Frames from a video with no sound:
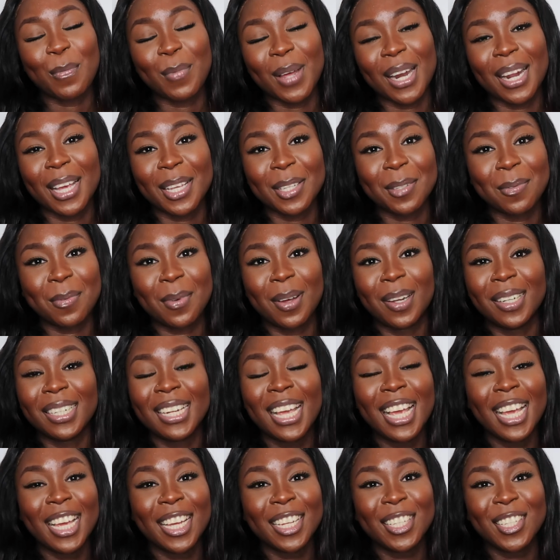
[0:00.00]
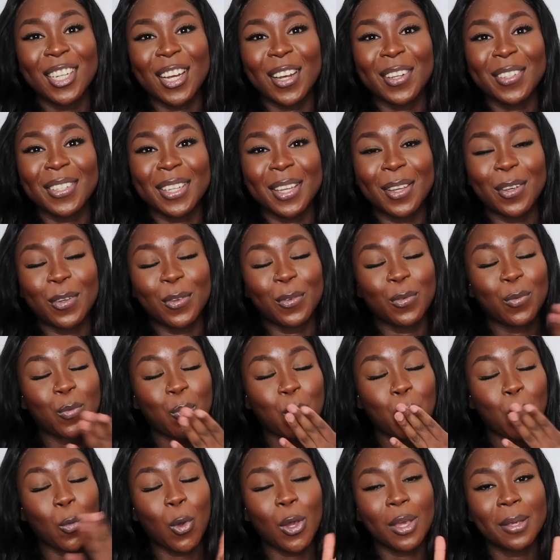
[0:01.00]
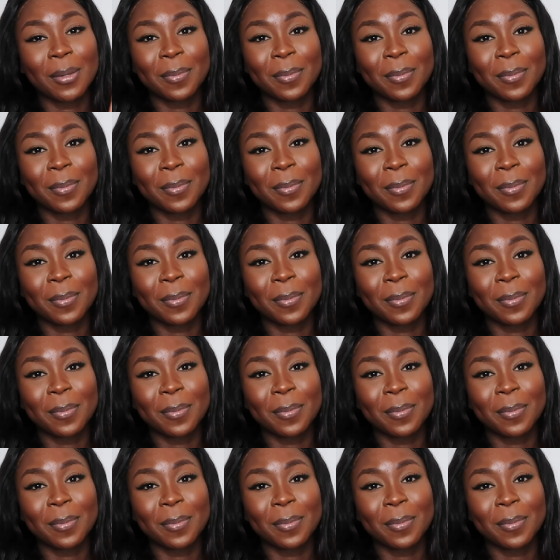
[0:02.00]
in my next one. Ciao, Zoom.